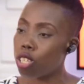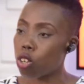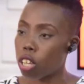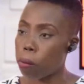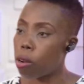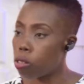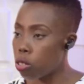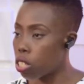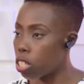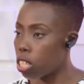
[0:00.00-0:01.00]
talk
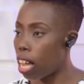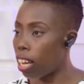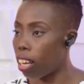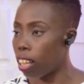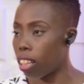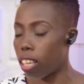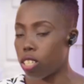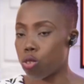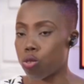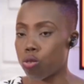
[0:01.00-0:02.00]
about it, another thing
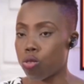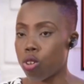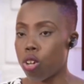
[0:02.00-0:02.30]
is to,